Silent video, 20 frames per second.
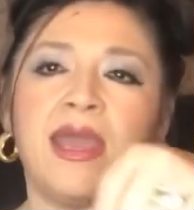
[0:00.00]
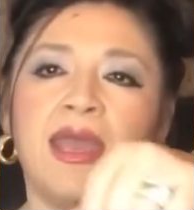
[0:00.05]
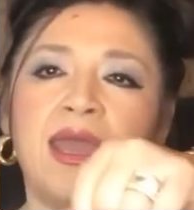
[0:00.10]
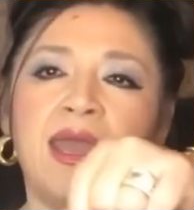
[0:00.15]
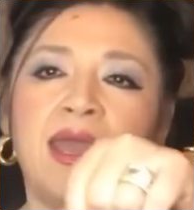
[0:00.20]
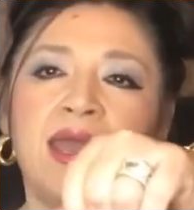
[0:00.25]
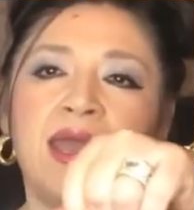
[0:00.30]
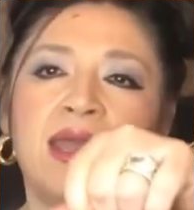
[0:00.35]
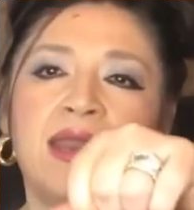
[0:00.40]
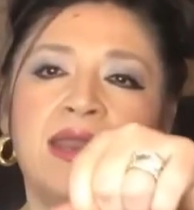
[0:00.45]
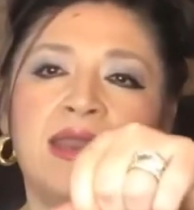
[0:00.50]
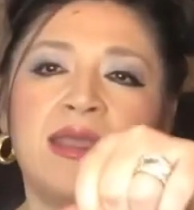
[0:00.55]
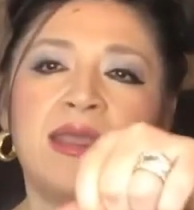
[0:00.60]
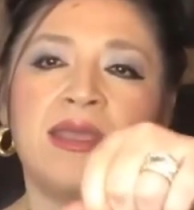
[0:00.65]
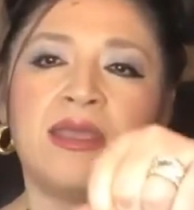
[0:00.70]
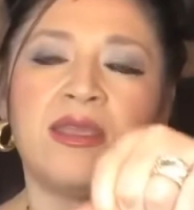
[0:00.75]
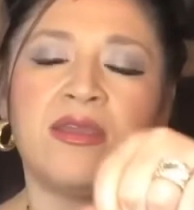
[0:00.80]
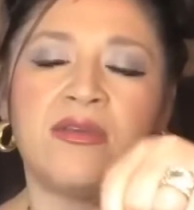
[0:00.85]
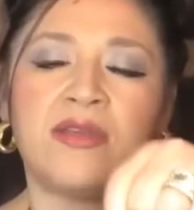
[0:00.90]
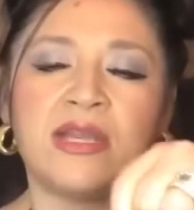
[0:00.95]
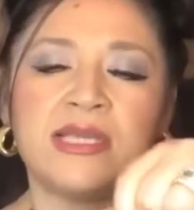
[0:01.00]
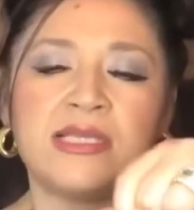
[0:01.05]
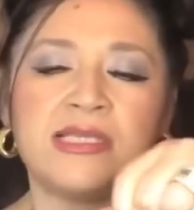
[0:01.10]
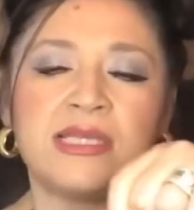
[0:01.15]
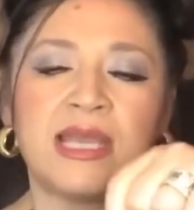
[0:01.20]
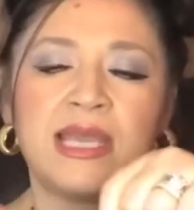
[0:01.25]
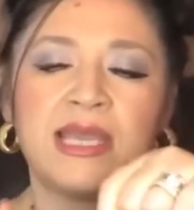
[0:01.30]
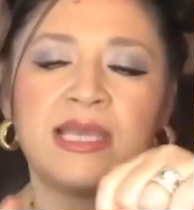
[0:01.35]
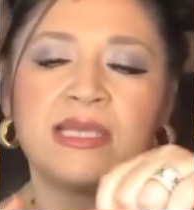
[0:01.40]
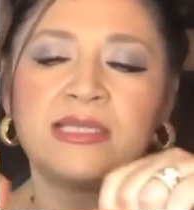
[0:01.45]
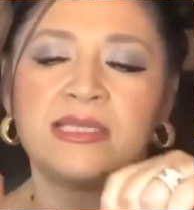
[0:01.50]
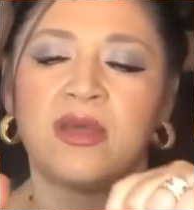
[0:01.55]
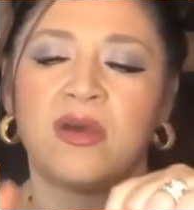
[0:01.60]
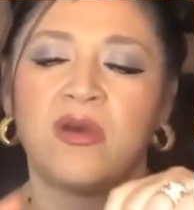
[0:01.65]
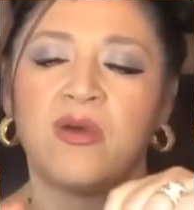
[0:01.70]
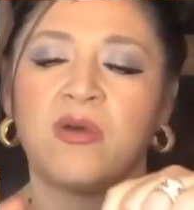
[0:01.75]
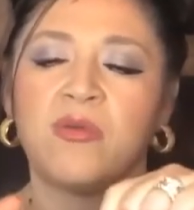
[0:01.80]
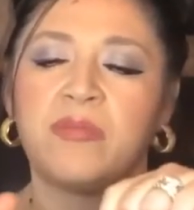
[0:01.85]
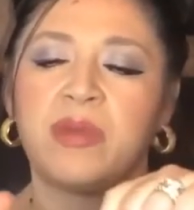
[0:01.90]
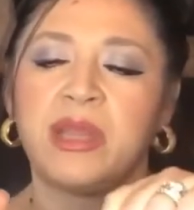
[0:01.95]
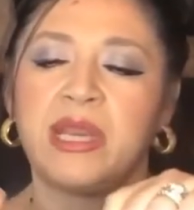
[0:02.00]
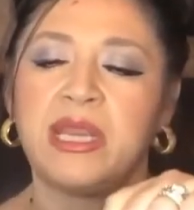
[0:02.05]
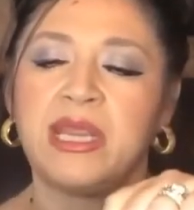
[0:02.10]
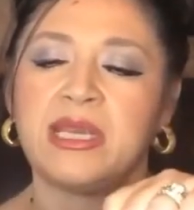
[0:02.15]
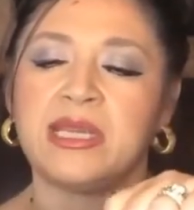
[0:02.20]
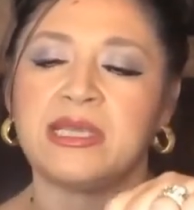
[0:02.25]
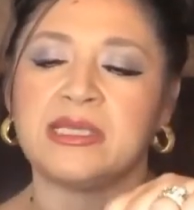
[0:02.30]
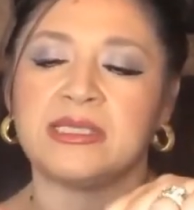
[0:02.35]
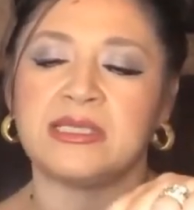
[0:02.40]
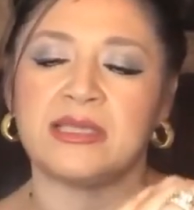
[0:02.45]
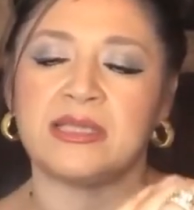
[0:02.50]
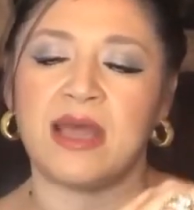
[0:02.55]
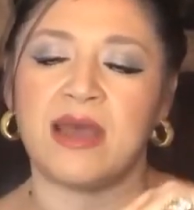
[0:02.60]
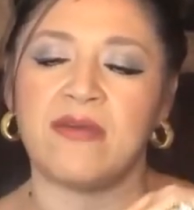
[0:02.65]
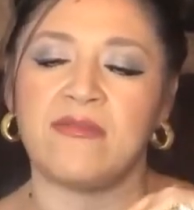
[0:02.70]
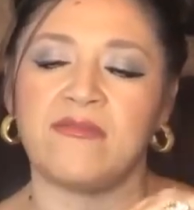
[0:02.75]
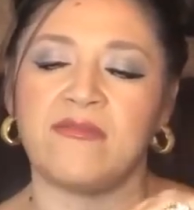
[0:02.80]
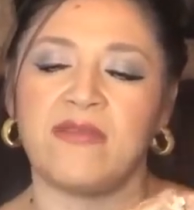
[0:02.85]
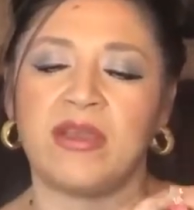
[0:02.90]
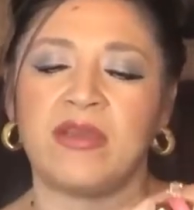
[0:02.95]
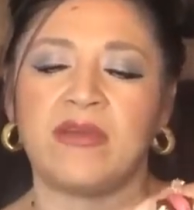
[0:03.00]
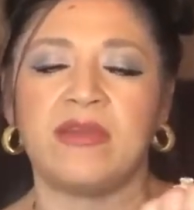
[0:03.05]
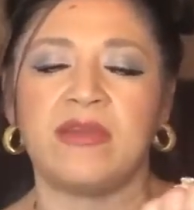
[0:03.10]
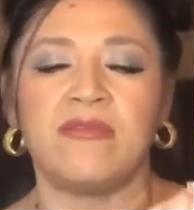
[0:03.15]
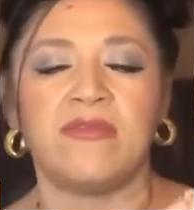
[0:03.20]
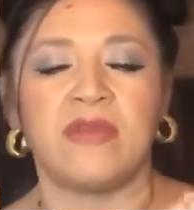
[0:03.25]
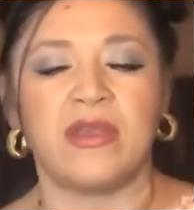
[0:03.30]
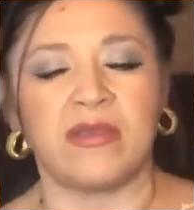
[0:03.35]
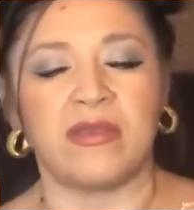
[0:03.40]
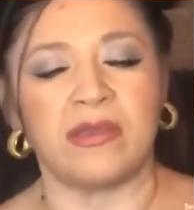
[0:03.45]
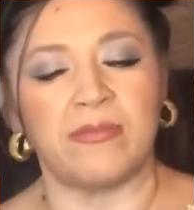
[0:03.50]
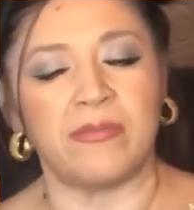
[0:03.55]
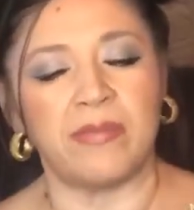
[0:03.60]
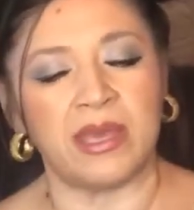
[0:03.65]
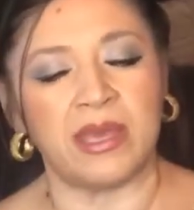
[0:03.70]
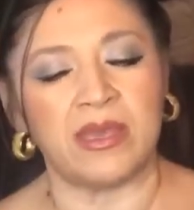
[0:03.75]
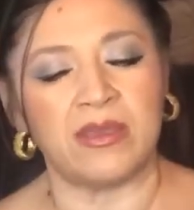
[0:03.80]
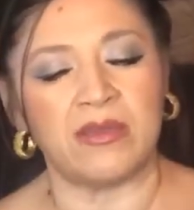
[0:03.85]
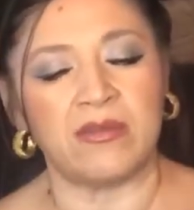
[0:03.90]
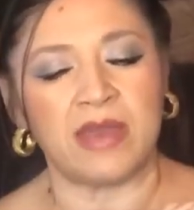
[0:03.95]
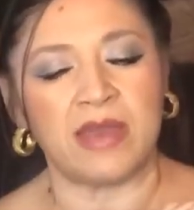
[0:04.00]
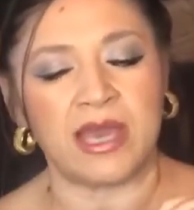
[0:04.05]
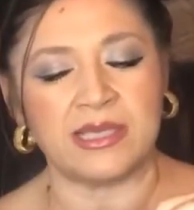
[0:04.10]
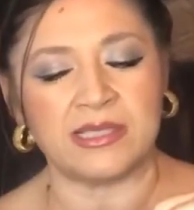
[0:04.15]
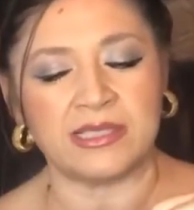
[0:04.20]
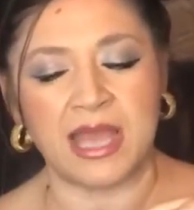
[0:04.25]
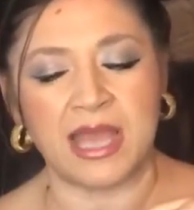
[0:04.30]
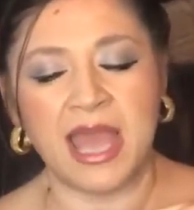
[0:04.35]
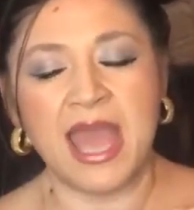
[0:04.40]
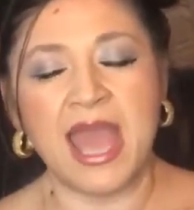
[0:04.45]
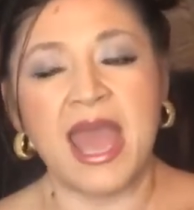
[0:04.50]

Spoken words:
and here it is. I guess the opening is not very, very big, you guys.